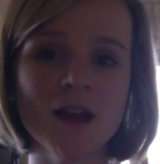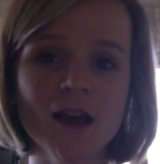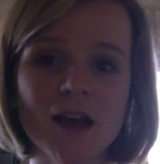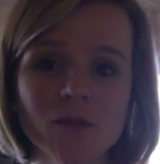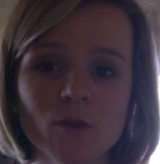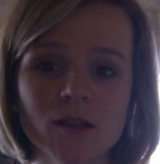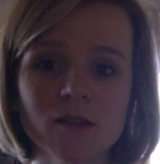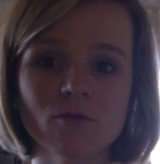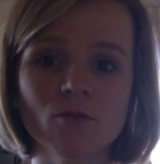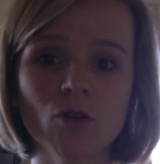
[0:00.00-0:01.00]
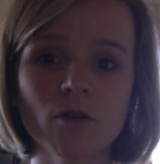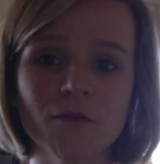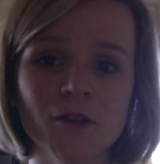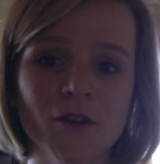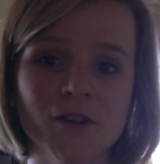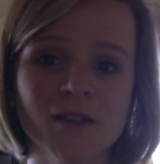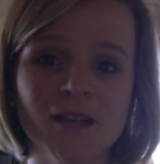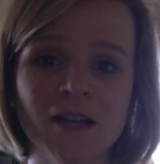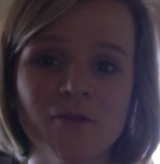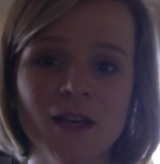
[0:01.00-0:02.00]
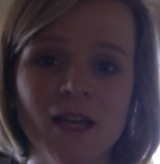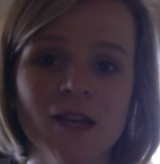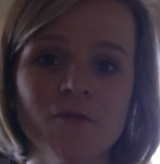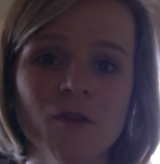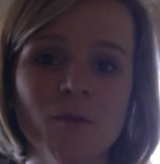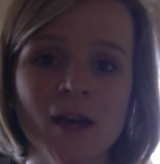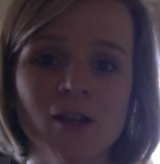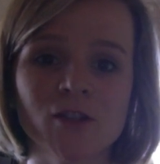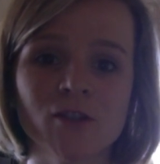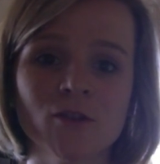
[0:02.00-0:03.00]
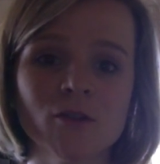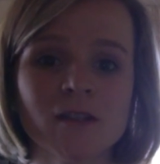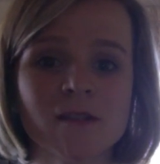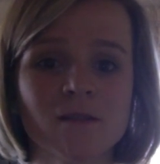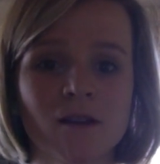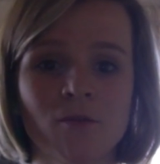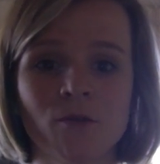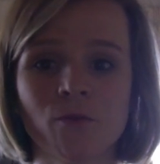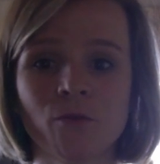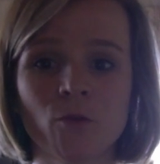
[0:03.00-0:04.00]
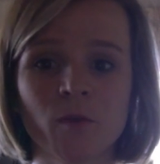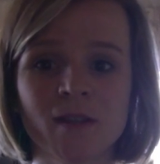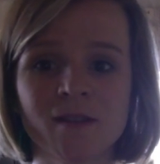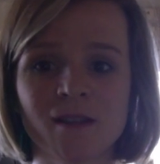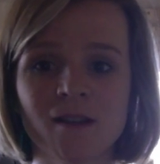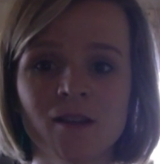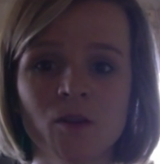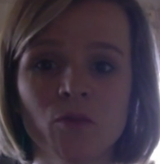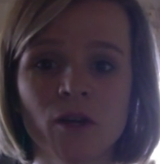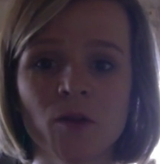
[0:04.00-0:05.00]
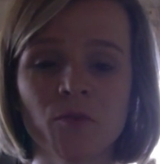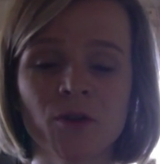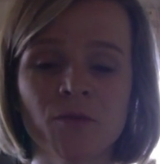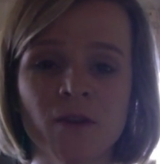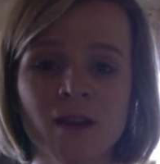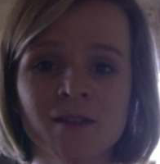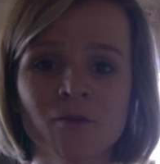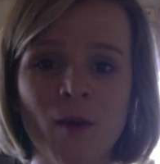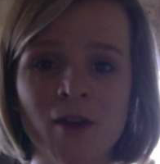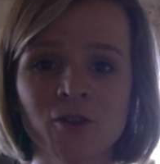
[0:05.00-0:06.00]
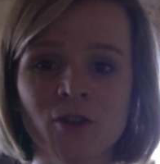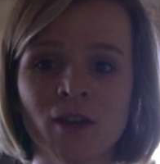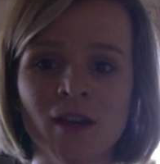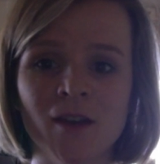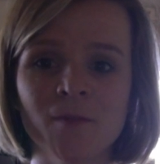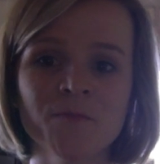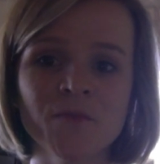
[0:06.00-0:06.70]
as well as the role of the nurse in advocating for the patient who doesn't have informed consent in the preoperative phase of patient care.